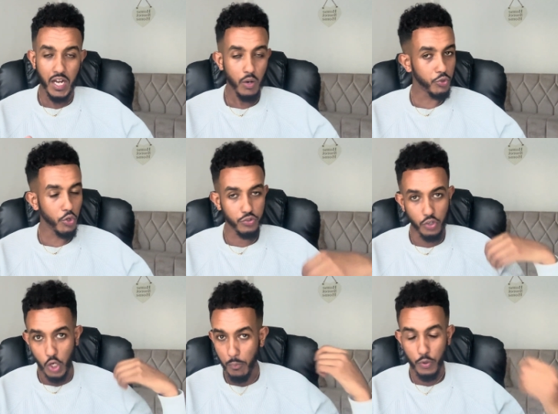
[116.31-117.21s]
I would go to a
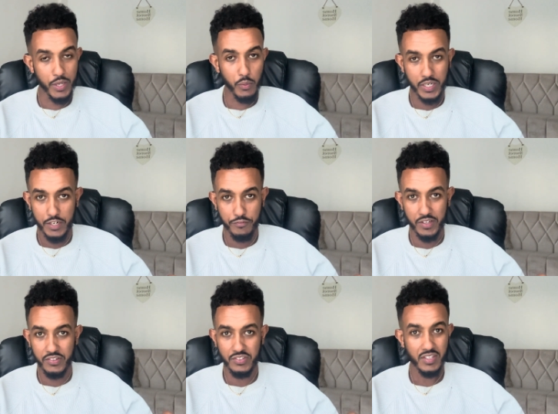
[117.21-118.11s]
lot more networking
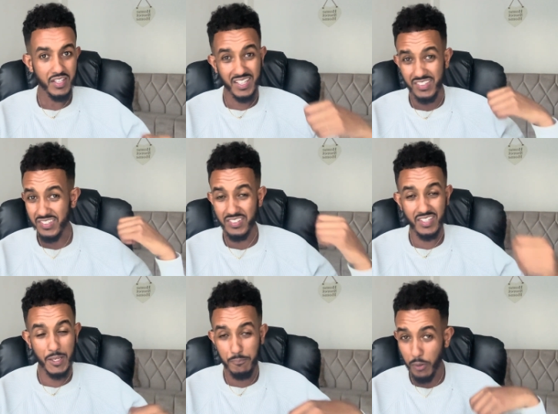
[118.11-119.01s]
events
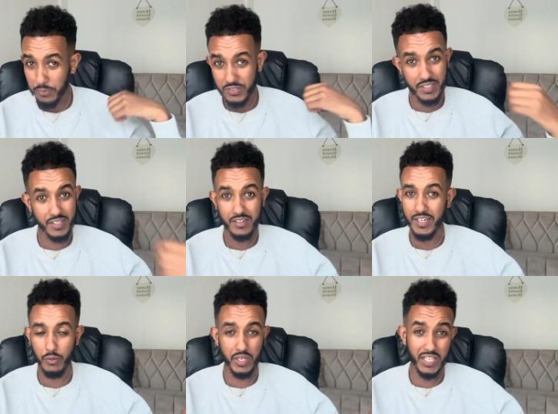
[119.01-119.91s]
consistently, property
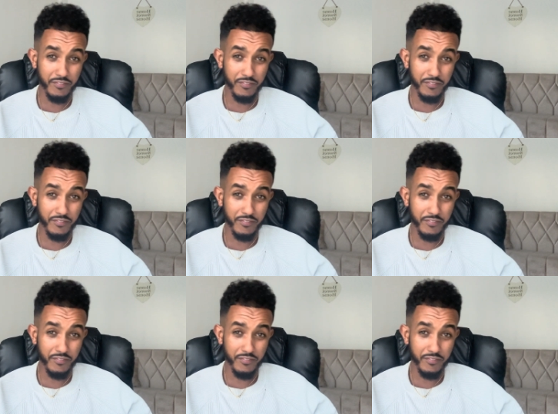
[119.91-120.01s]
networking